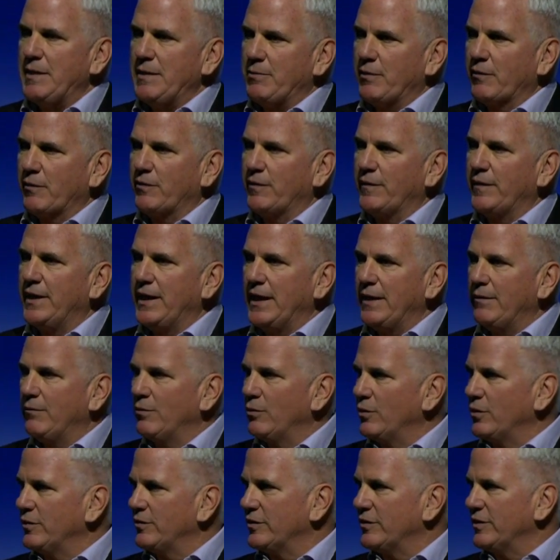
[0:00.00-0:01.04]
people from the
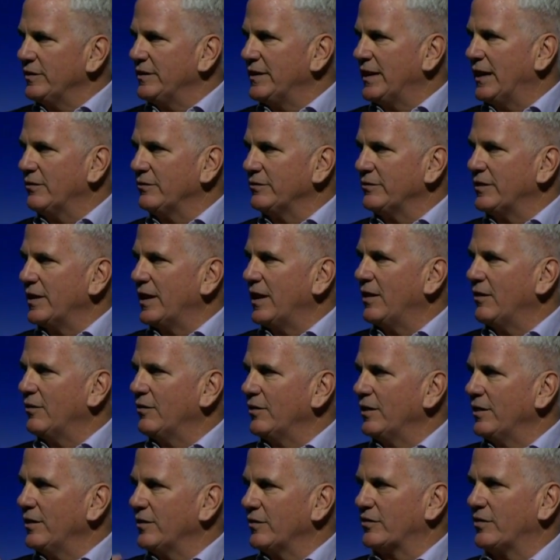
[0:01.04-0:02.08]
neighborhoods and
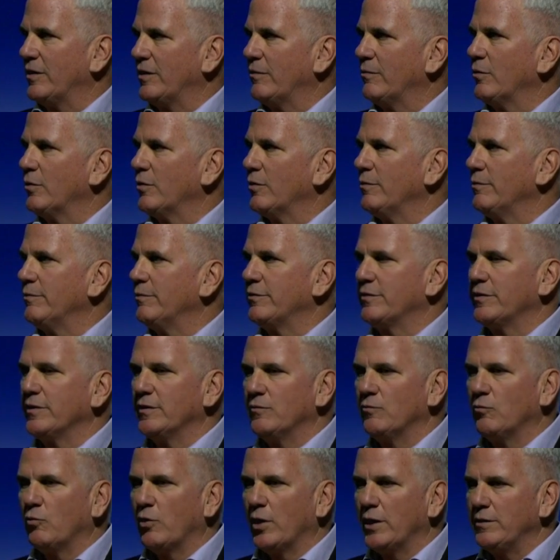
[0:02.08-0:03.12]
downtown and the suburbs
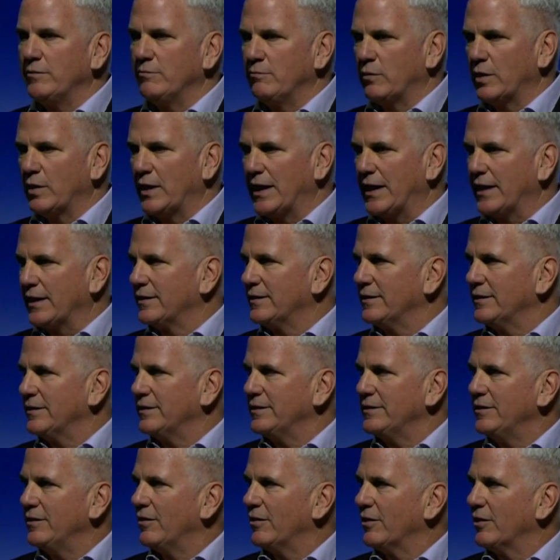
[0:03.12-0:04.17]
and white and black
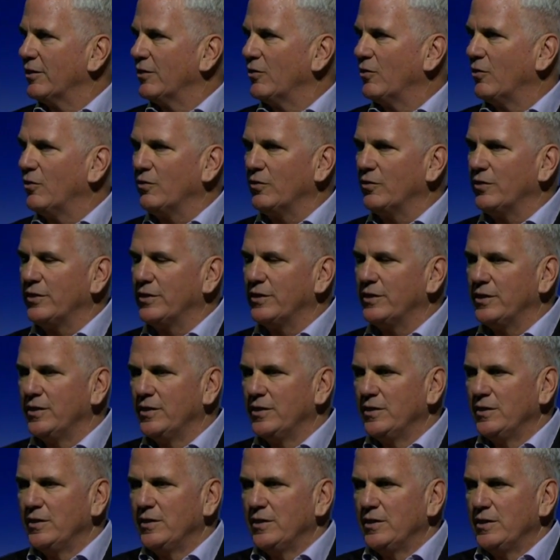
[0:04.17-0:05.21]
and young and old and
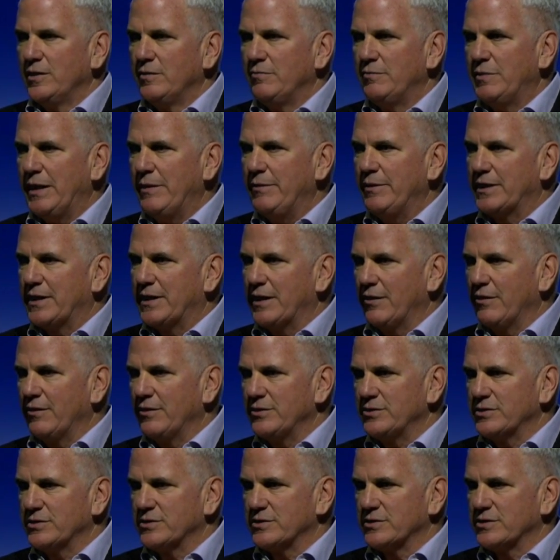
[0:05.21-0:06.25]
baby
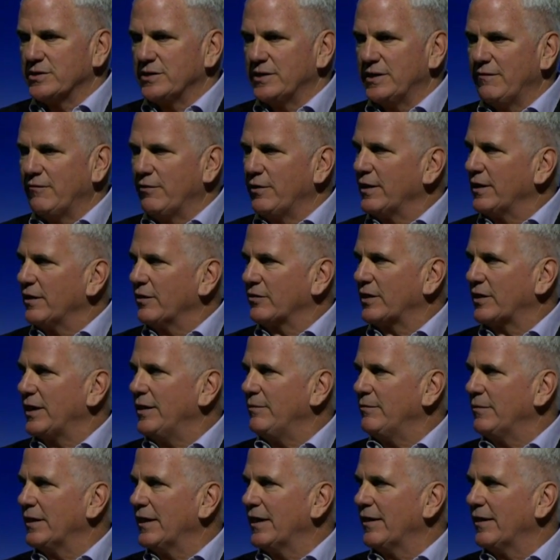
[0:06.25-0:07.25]
carriages and everything else came